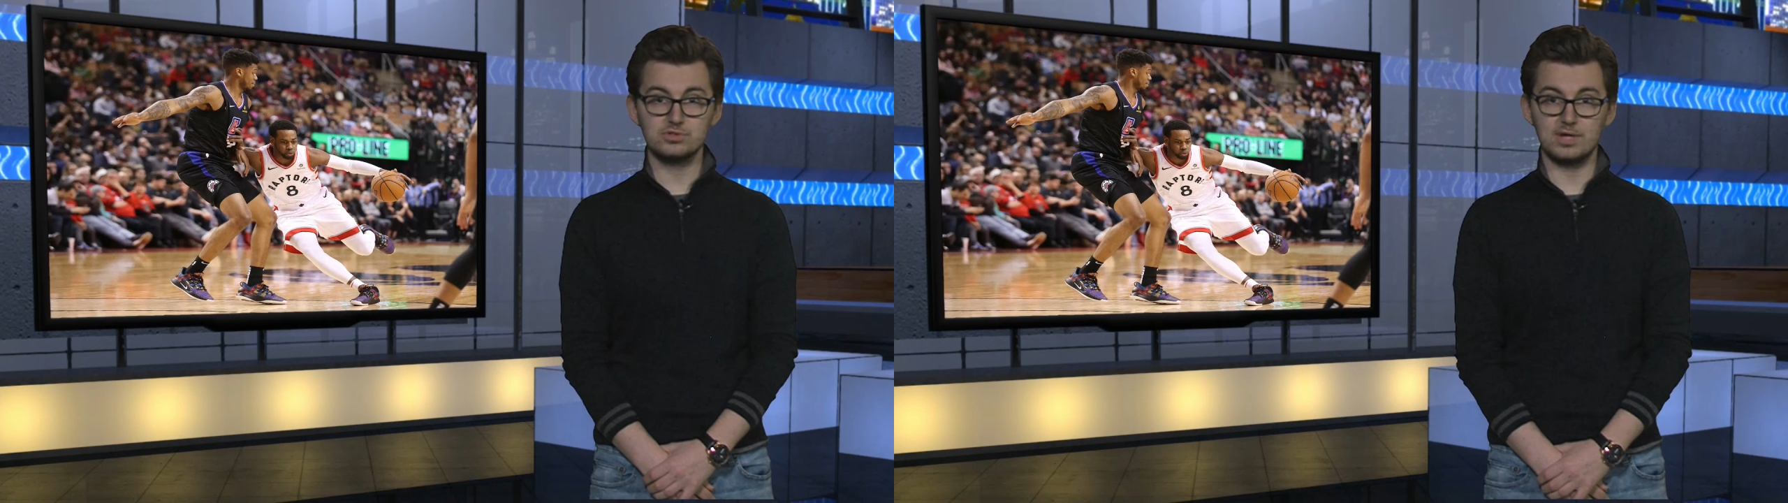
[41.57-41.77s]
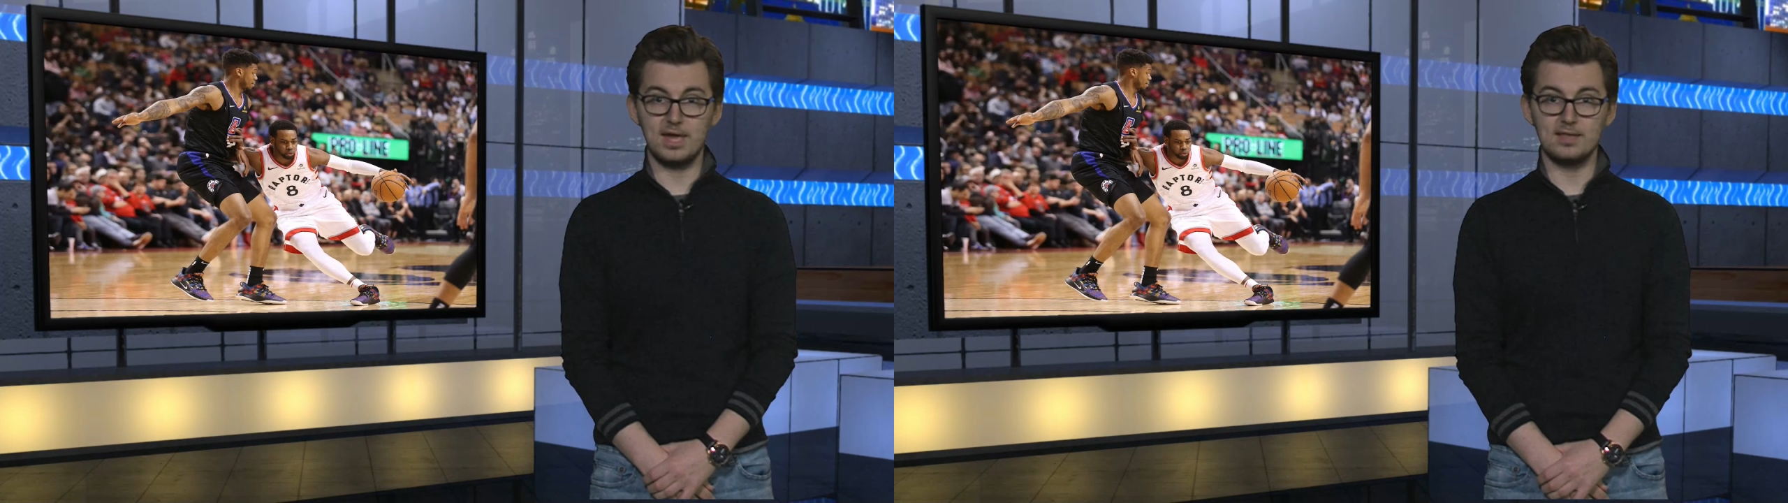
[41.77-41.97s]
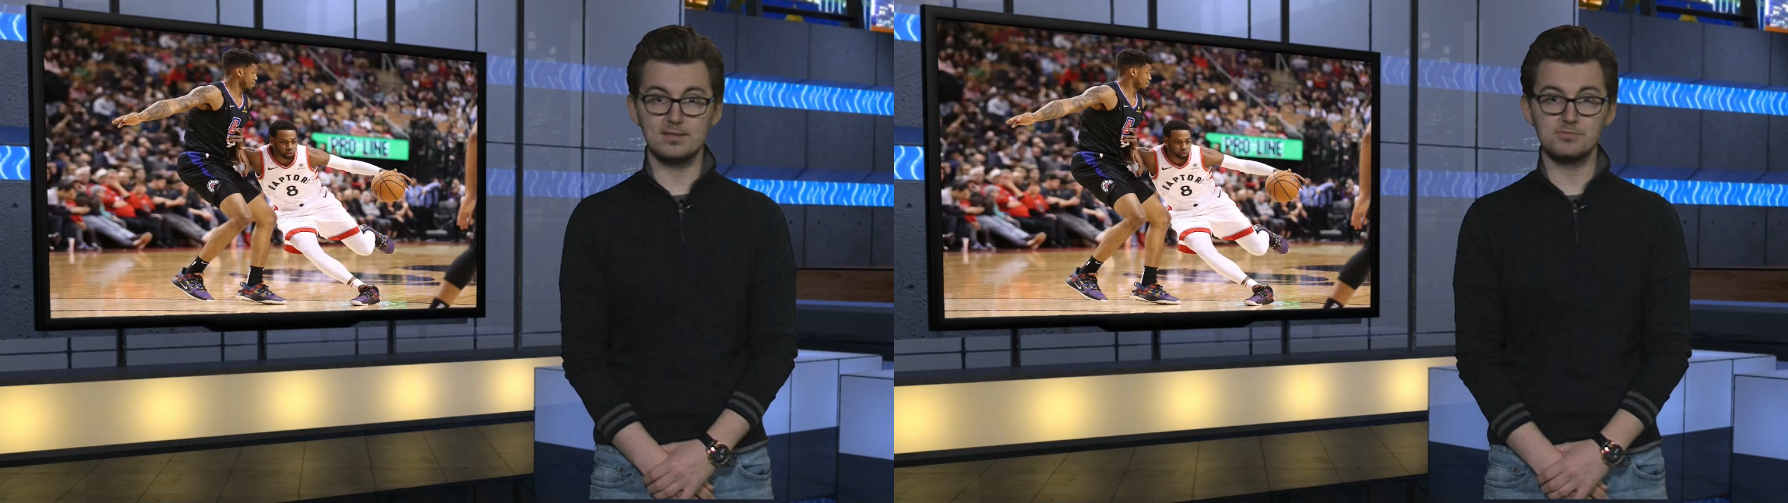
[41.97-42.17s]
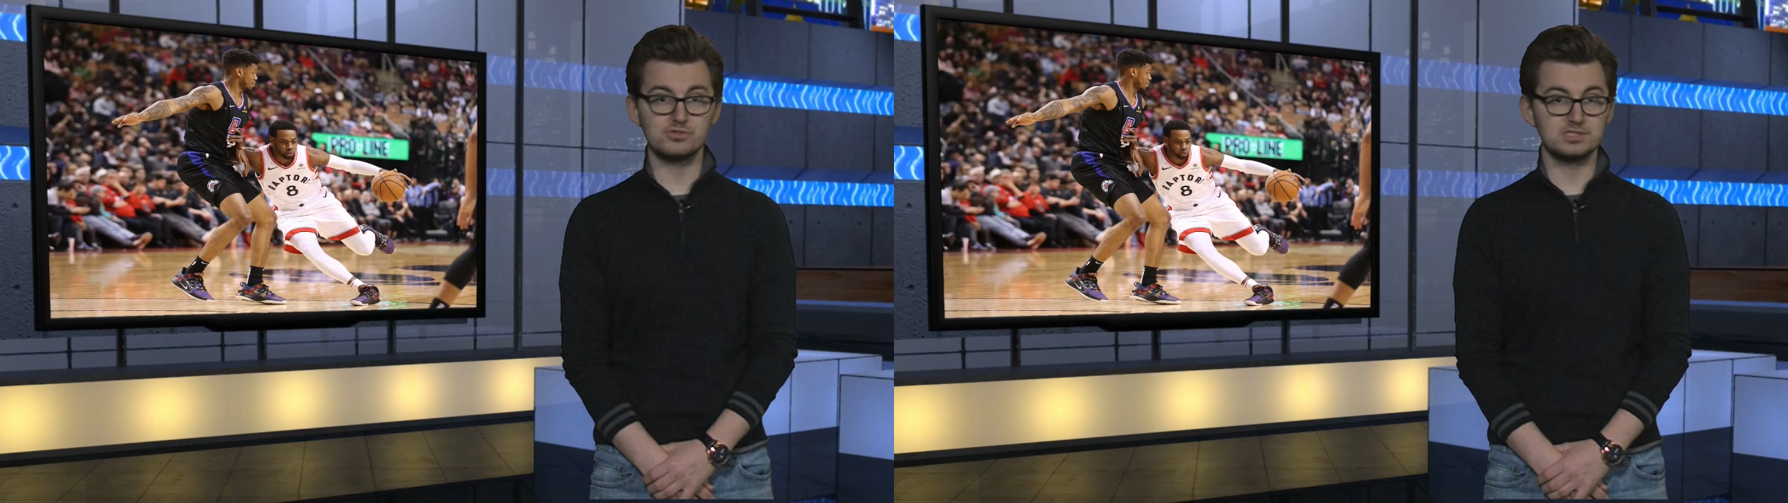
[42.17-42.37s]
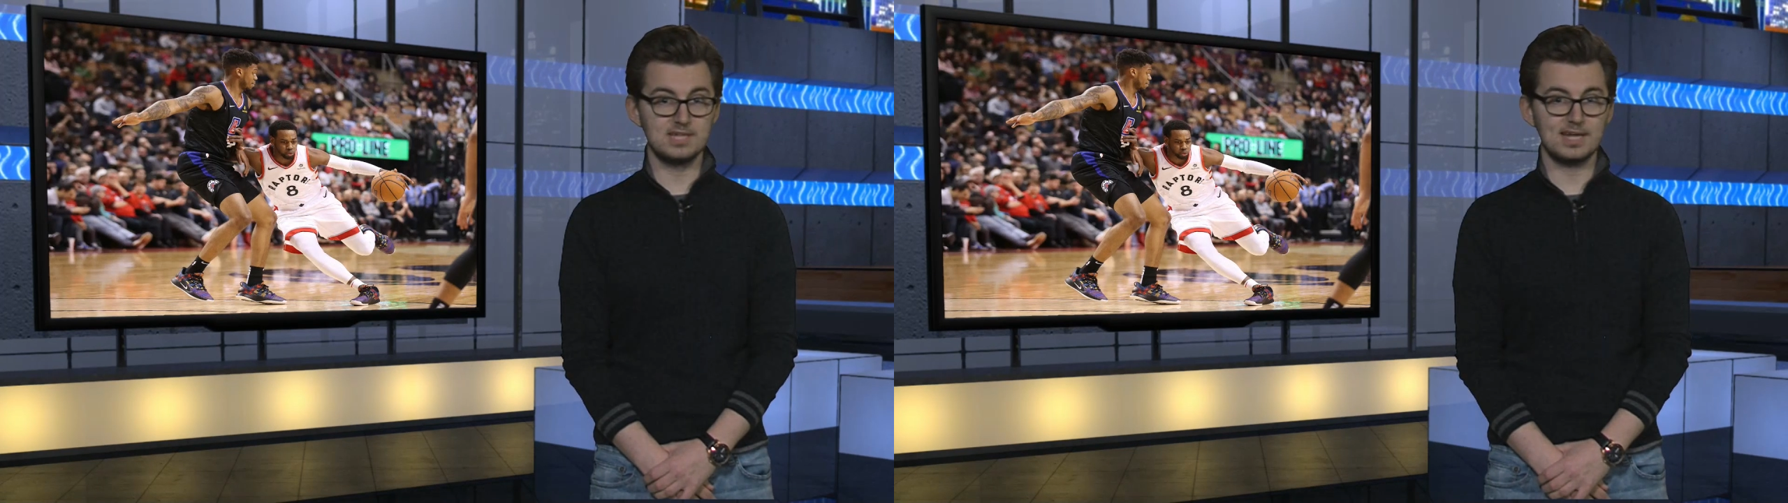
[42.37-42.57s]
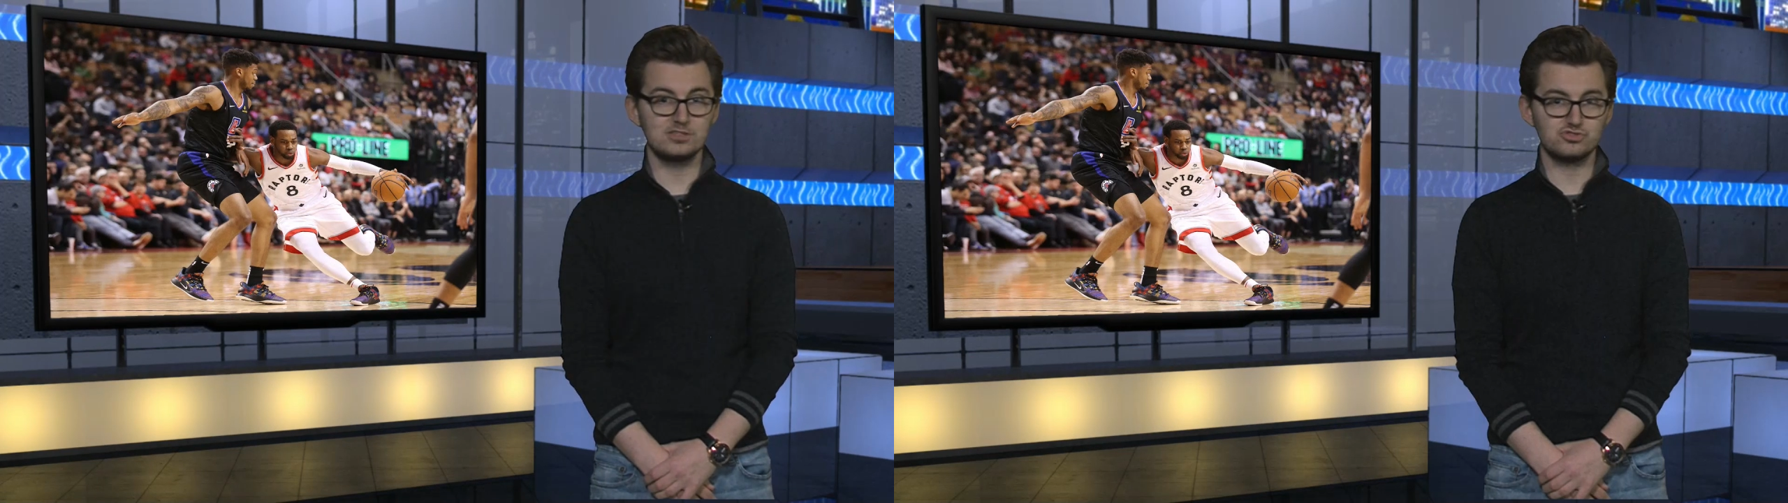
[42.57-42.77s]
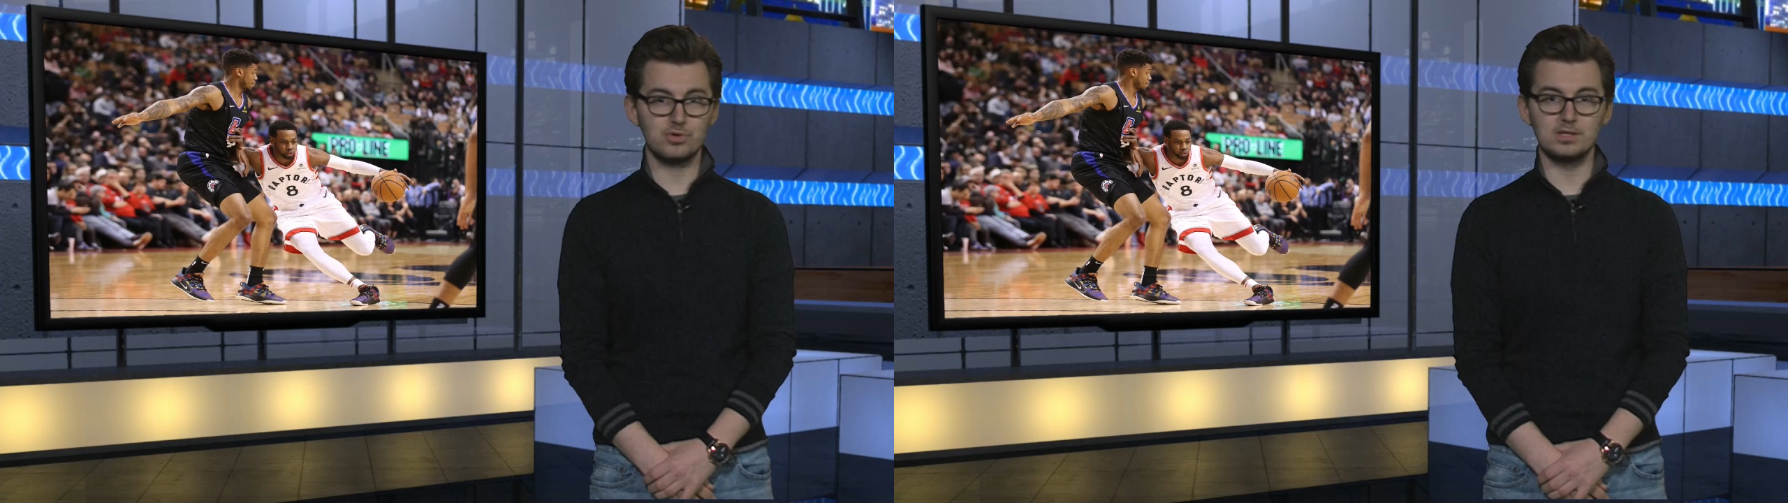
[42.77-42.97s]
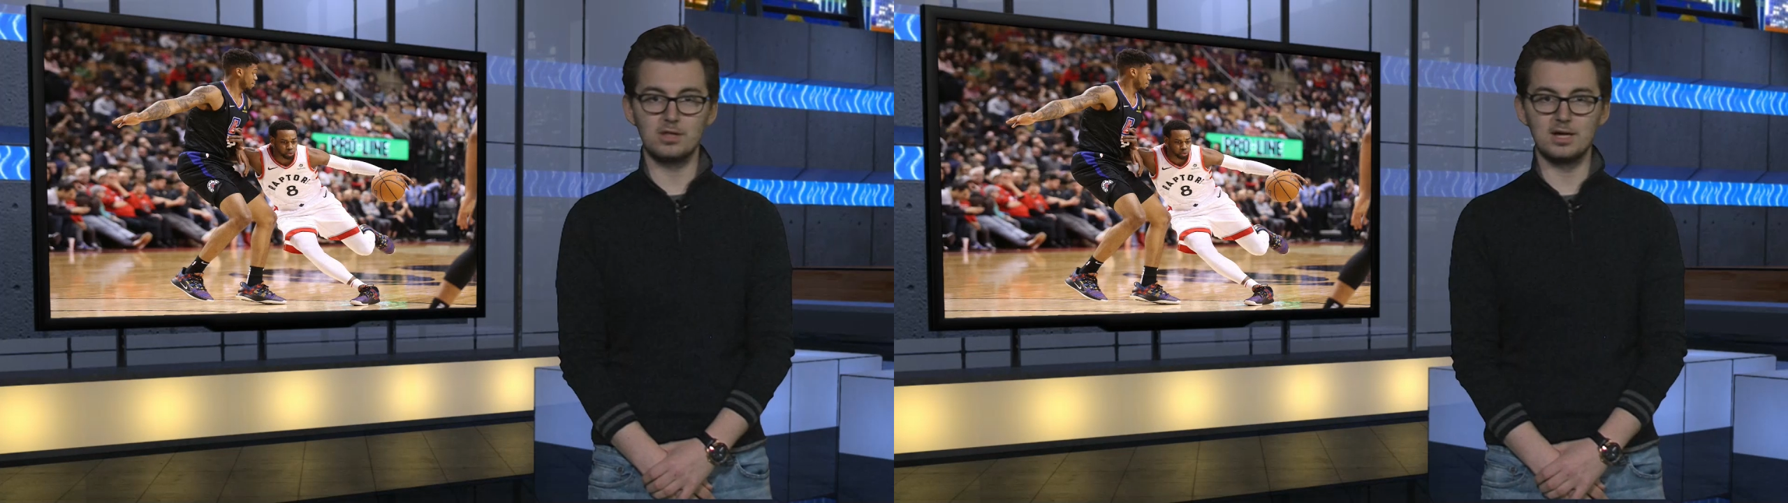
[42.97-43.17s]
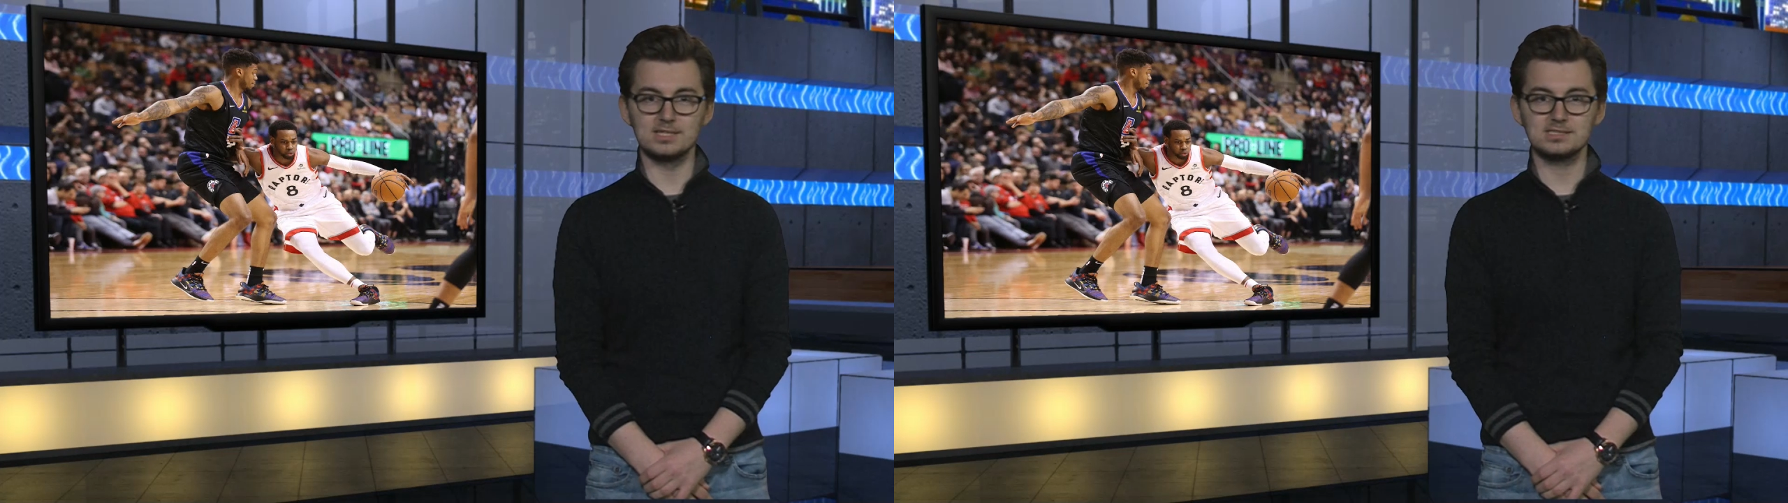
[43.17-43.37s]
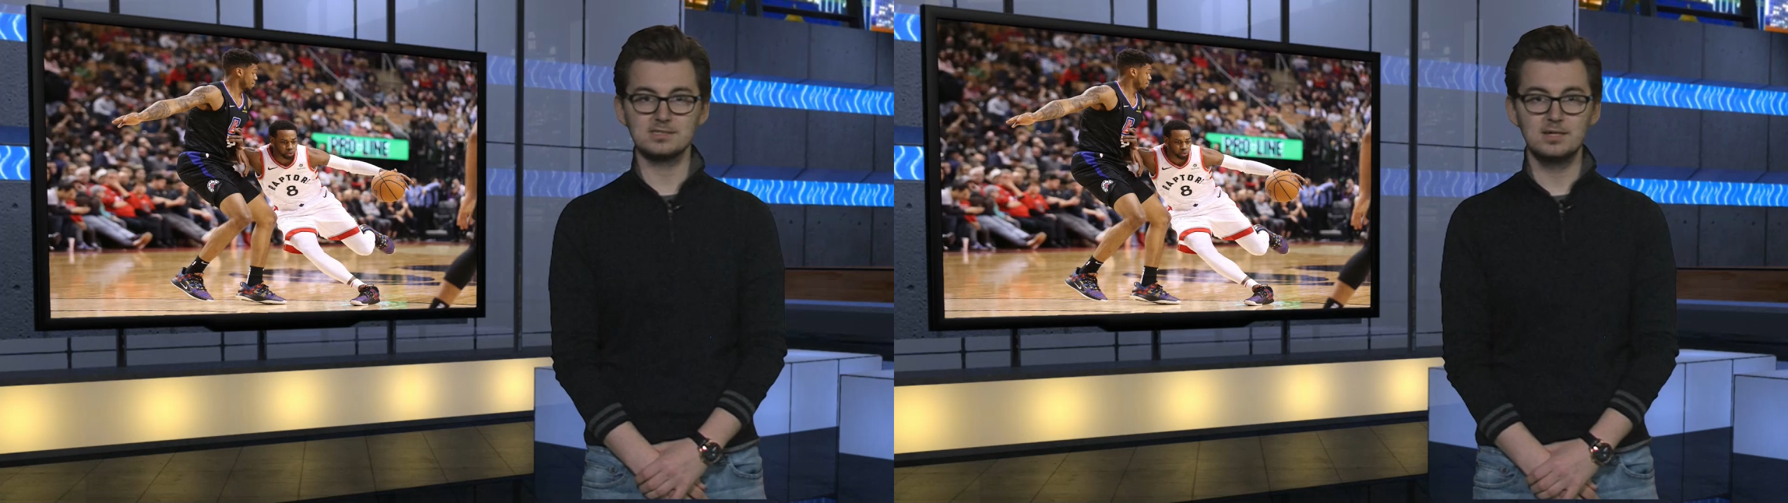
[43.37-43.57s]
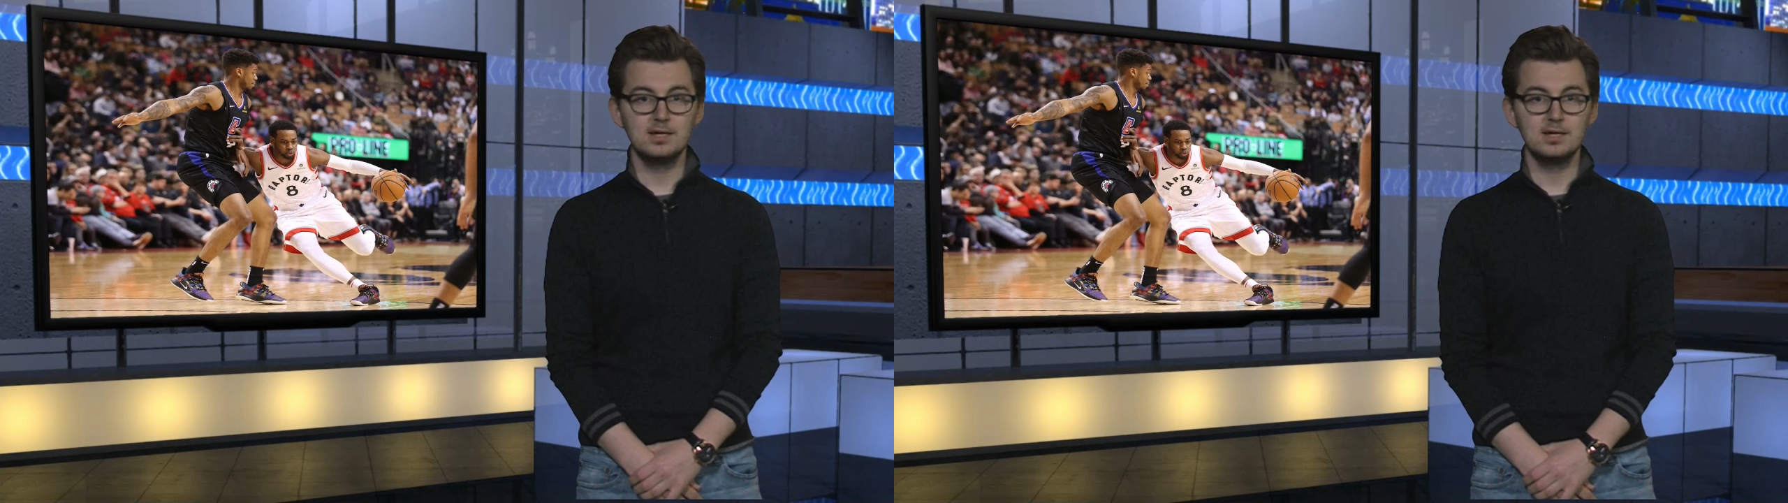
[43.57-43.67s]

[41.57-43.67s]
to hand them their second straight loss.